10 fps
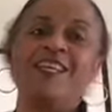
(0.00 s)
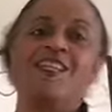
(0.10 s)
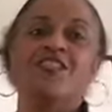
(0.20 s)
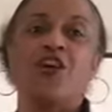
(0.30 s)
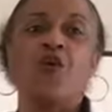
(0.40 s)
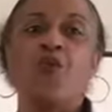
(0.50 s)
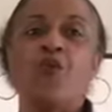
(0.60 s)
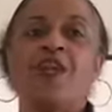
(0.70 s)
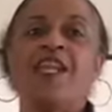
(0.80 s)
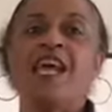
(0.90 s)
So
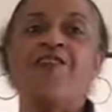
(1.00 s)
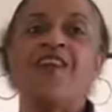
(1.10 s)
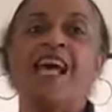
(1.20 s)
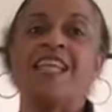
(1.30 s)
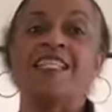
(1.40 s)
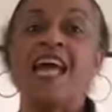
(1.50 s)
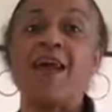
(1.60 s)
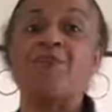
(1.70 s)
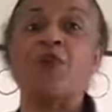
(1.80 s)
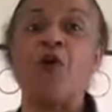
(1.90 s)
we didn't have a lot of
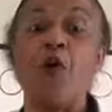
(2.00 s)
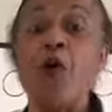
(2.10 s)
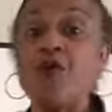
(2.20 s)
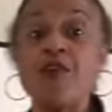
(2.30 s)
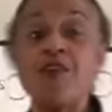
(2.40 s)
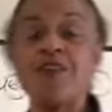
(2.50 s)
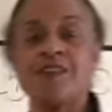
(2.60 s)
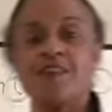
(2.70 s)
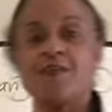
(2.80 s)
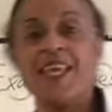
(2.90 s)
time to go over
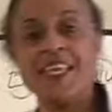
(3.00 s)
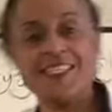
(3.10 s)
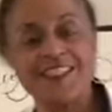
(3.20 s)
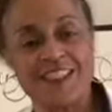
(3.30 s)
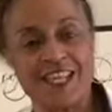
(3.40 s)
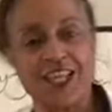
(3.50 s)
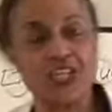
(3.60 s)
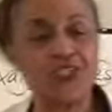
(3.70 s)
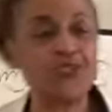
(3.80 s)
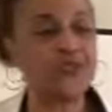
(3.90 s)
some hints and
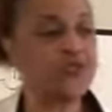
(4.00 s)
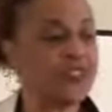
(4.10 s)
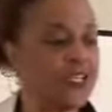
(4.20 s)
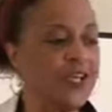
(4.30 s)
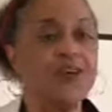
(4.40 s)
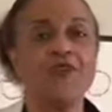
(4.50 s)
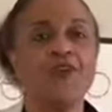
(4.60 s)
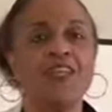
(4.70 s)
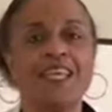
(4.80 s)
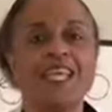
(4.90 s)
clues
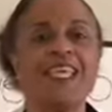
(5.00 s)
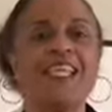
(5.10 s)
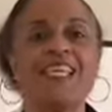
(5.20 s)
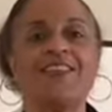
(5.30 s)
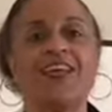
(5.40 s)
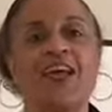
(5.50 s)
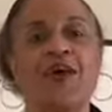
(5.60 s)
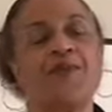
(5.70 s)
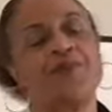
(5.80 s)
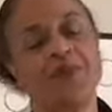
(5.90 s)
for the kidney
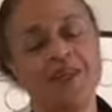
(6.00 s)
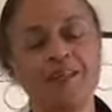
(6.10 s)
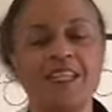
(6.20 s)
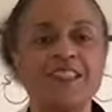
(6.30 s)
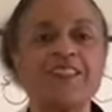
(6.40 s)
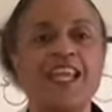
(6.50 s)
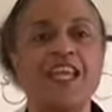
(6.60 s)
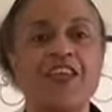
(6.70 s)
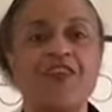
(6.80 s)
exam, but let's take care